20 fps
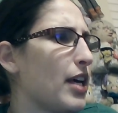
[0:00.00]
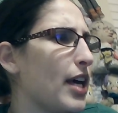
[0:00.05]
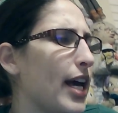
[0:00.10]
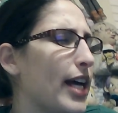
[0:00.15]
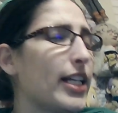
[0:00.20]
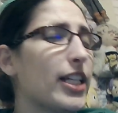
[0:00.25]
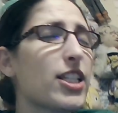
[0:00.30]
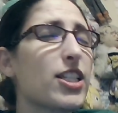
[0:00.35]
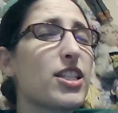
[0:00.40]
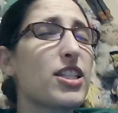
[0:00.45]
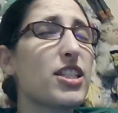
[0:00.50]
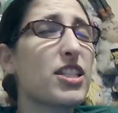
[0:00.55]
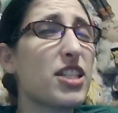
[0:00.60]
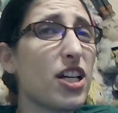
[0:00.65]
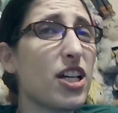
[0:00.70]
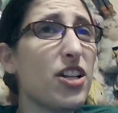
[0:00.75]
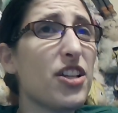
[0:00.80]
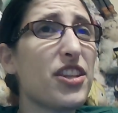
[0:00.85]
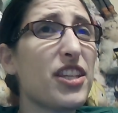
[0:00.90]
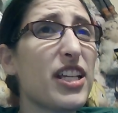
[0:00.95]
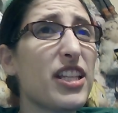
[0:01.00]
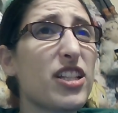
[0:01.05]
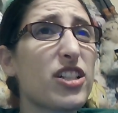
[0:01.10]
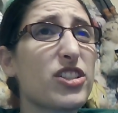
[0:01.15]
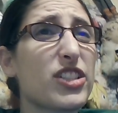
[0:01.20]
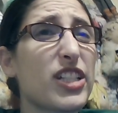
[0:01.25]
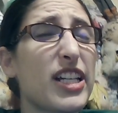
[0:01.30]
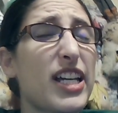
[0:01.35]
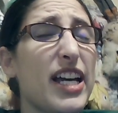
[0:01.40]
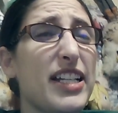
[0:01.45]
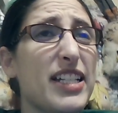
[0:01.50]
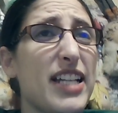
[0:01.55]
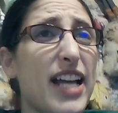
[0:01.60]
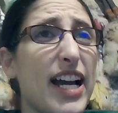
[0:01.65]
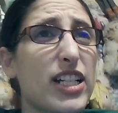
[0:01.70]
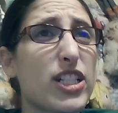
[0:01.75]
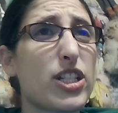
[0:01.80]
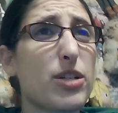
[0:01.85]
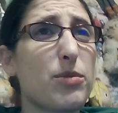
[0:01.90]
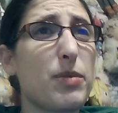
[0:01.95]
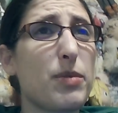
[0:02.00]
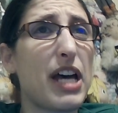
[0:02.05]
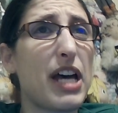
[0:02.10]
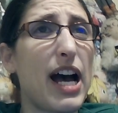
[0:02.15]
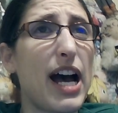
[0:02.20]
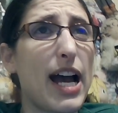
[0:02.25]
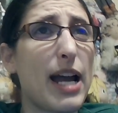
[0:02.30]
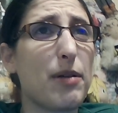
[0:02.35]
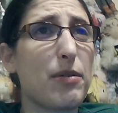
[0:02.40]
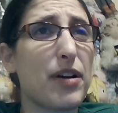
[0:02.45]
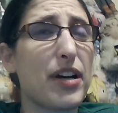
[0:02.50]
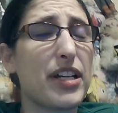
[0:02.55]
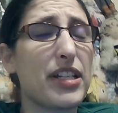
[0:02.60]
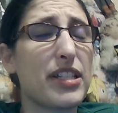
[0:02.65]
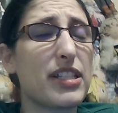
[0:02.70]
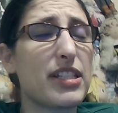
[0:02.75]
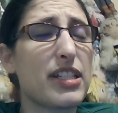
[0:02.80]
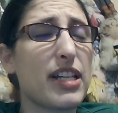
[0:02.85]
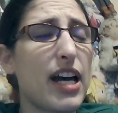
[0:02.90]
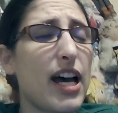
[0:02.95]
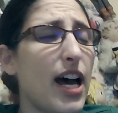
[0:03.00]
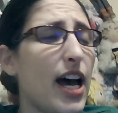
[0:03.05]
And I still think there's a connection Iris.